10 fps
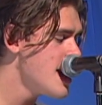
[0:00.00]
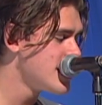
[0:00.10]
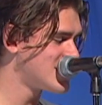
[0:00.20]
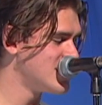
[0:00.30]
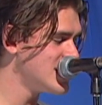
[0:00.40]

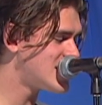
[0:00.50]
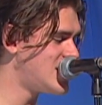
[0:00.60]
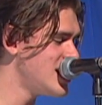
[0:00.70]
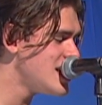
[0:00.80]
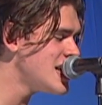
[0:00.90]
Turn the
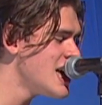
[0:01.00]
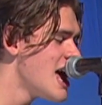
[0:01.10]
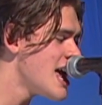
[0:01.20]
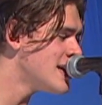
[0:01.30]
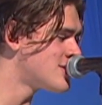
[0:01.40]
key
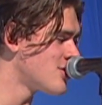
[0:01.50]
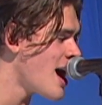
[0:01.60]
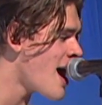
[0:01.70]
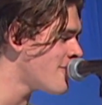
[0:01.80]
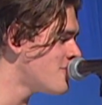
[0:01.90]
and
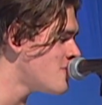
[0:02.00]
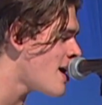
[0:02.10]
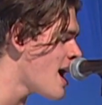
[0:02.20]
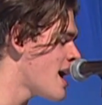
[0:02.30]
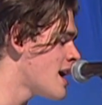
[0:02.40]
drive
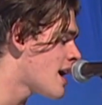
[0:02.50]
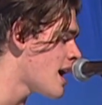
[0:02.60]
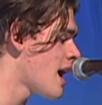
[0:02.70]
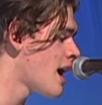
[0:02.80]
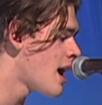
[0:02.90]
away.
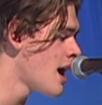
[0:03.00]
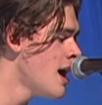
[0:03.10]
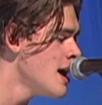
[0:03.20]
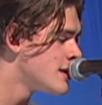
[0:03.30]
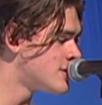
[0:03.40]

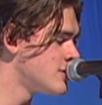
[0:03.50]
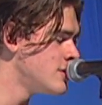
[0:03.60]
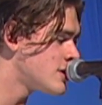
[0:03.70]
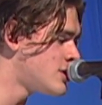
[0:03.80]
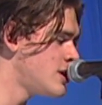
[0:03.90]
And turn
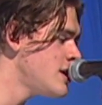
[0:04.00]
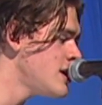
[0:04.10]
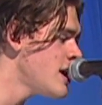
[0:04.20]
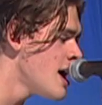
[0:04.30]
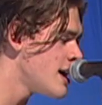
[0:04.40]
the
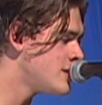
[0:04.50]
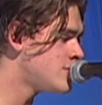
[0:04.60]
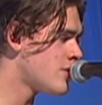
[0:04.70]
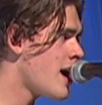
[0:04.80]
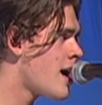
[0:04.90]
key and
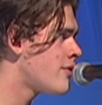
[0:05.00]
drive